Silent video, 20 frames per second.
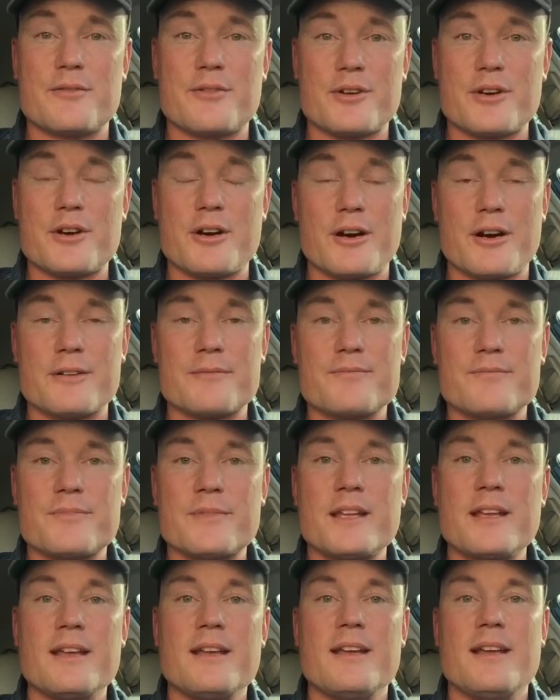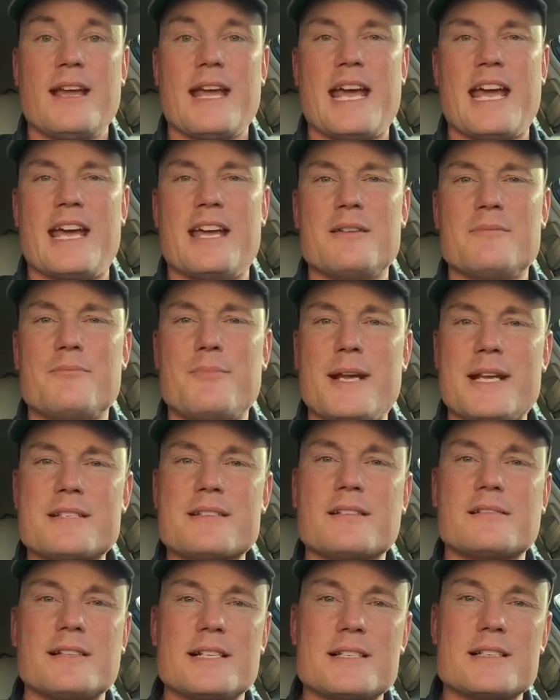of your car. And
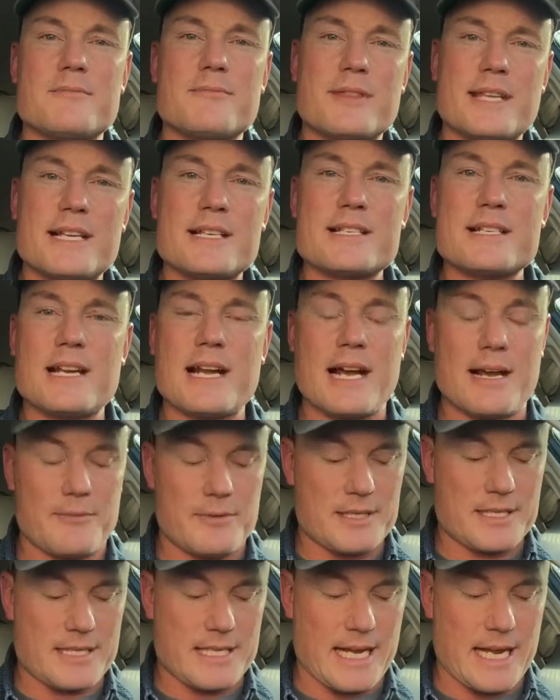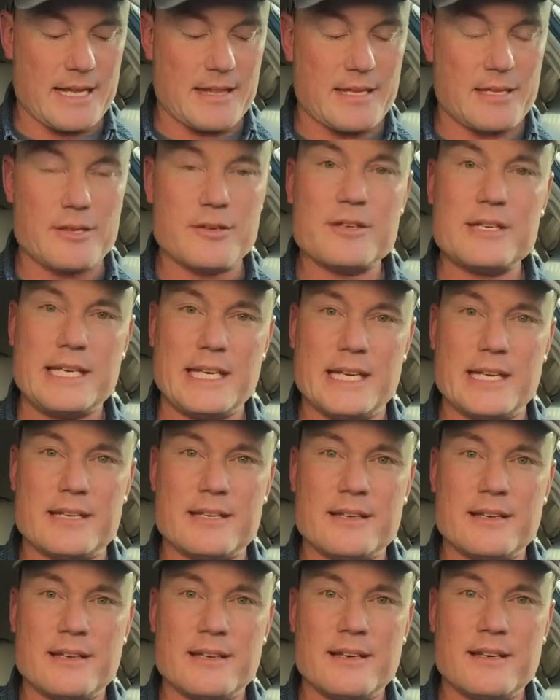basically some things that I would say that you
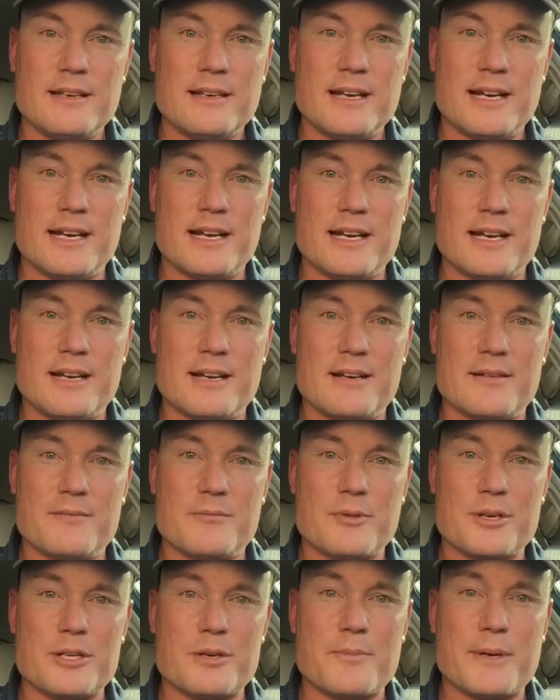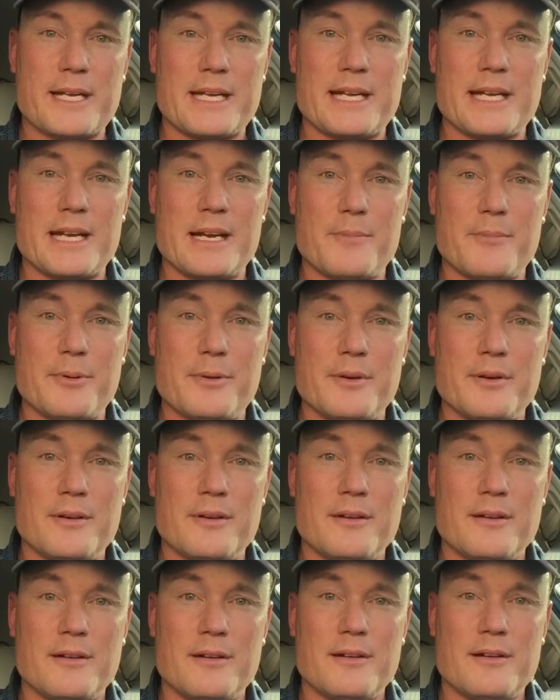need when you're picking up
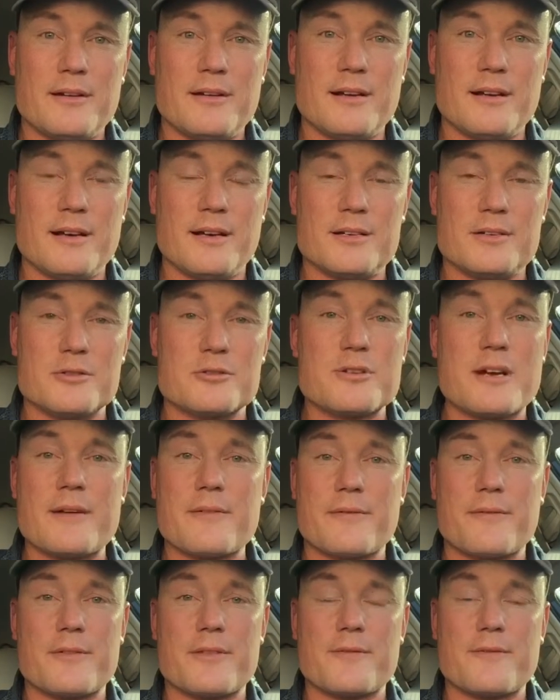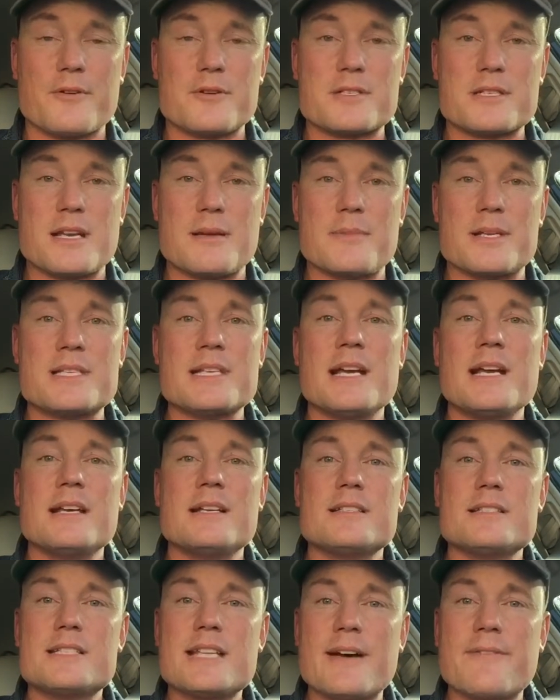your driver for the first time is
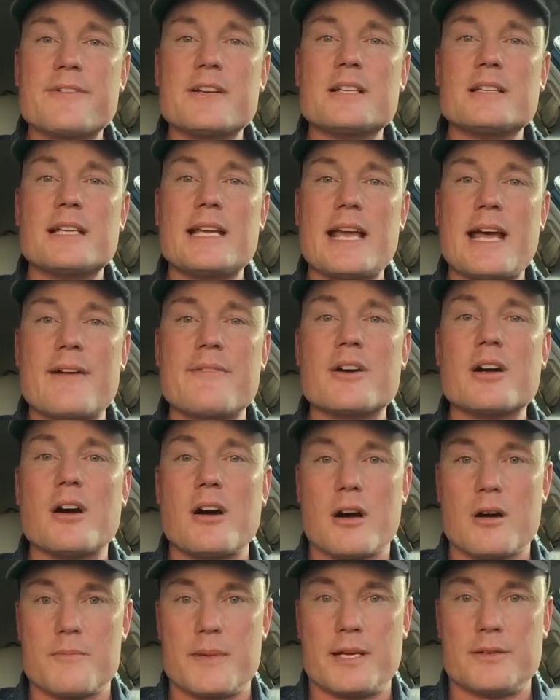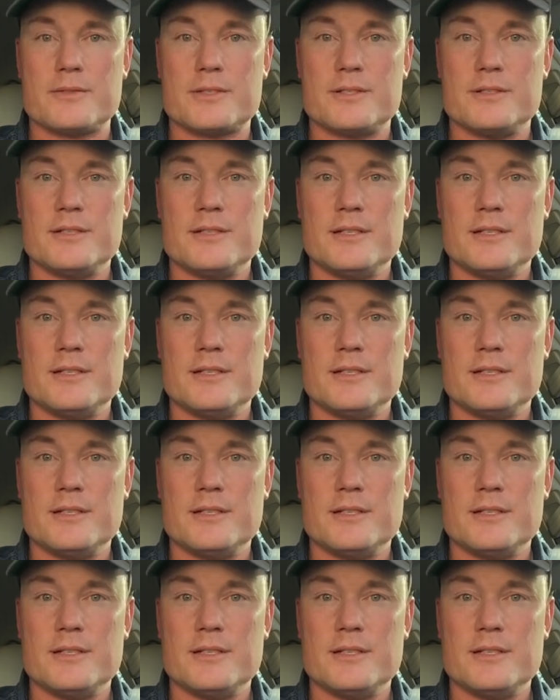definitely have a car mount.